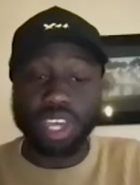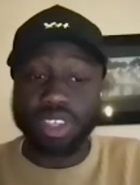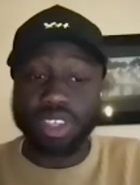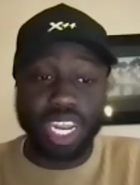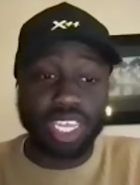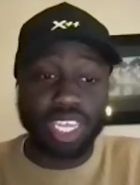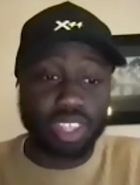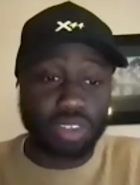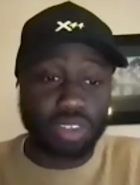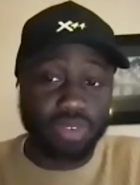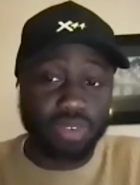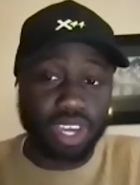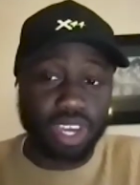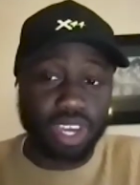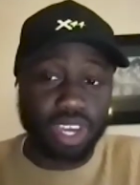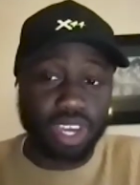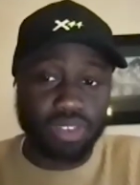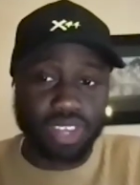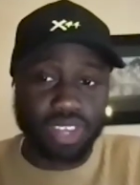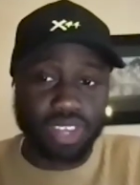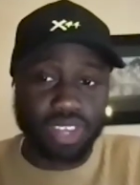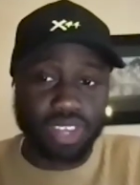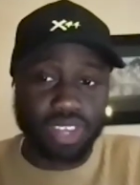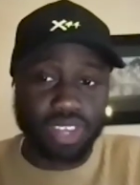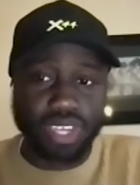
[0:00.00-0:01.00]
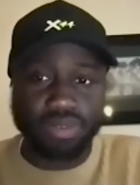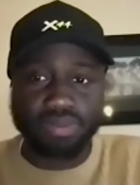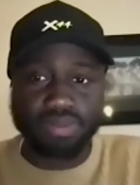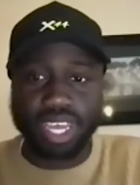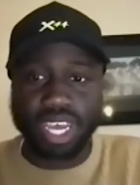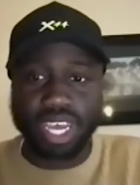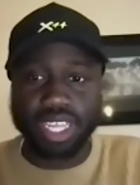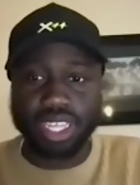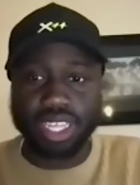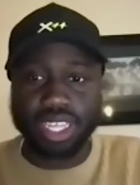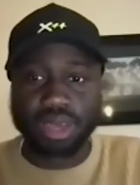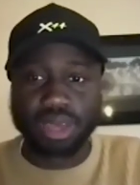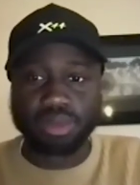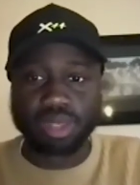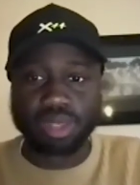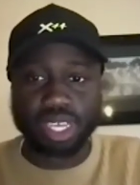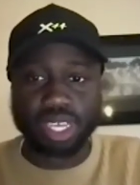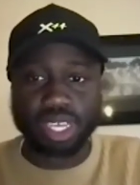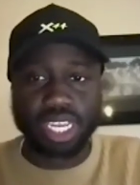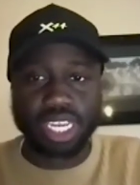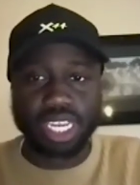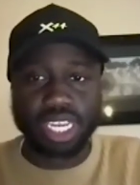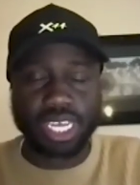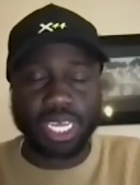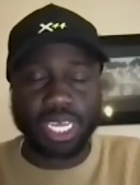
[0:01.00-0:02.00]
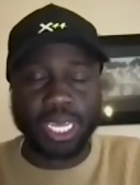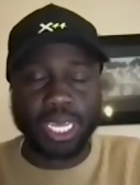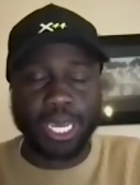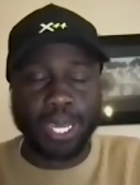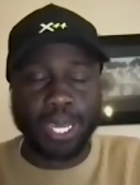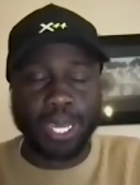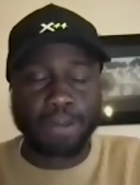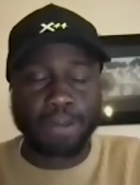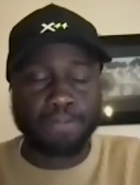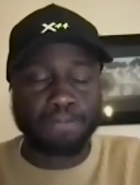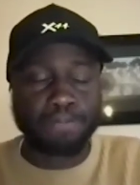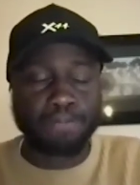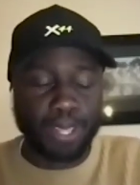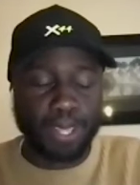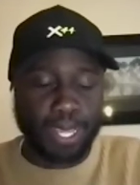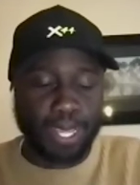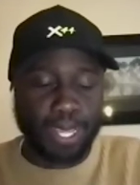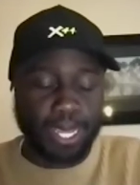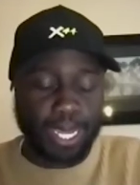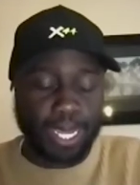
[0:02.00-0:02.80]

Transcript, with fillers: so I say that's the first thing, getting some skin in the game.